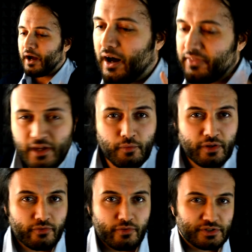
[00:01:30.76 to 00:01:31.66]
I think one
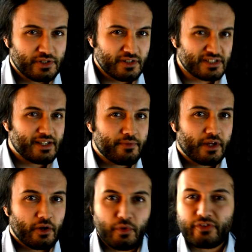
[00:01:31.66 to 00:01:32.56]
of the reasons, this is something
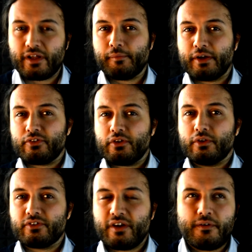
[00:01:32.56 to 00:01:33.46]
I always tell my
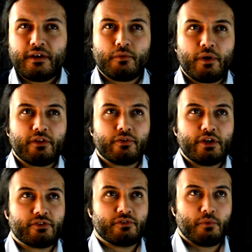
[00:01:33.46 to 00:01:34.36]
students, I think one of the
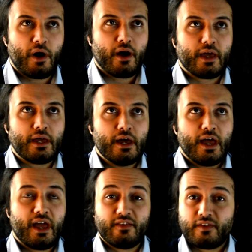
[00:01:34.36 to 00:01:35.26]
reasons why
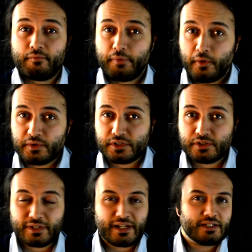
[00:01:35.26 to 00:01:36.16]
it is important
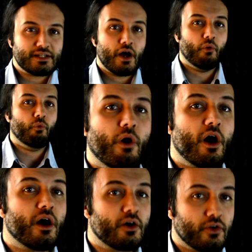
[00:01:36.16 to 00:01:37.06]
to at least
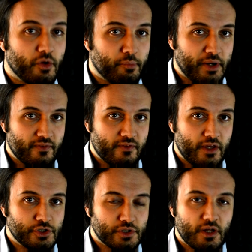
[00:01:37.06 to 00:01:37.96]
work on your
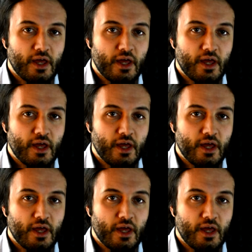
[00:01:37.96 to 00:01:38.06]
pronunciation,